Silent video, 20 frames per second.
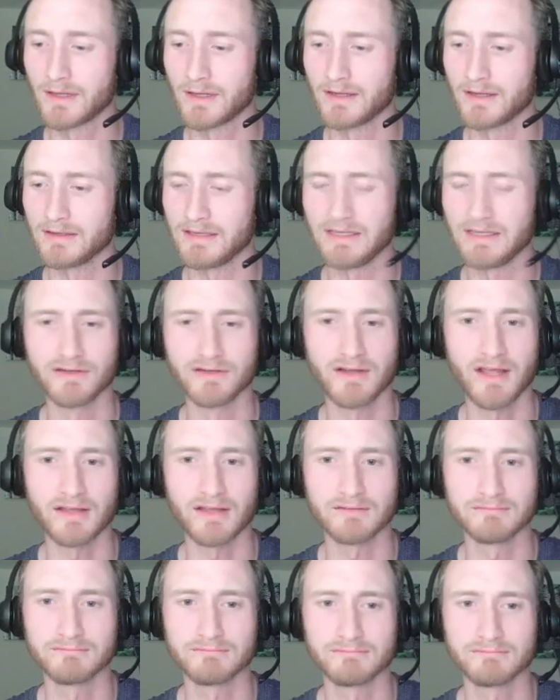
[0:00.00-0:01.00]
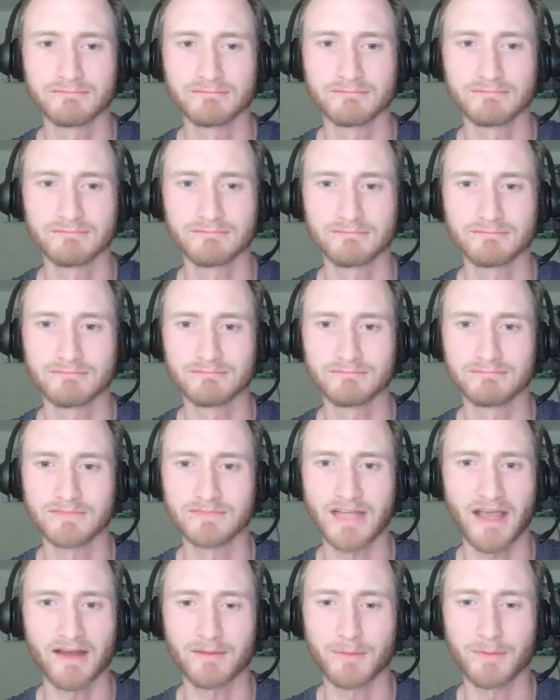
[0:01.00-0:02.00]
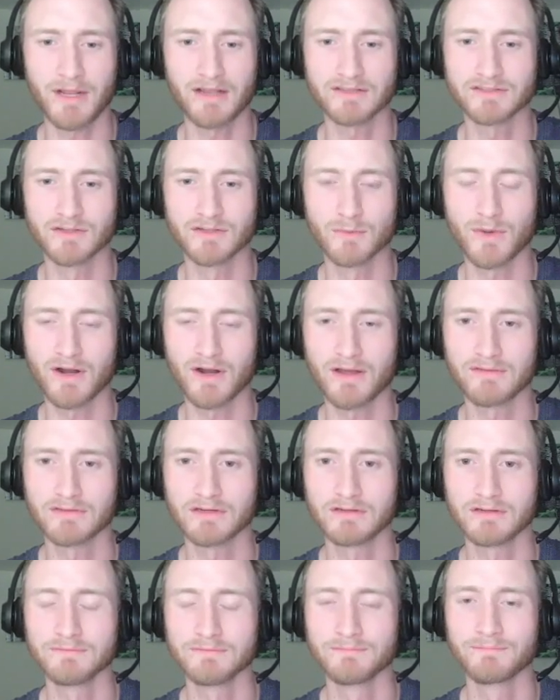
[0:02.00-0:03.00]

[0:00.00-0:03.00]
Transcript: uh, internet database or whatever.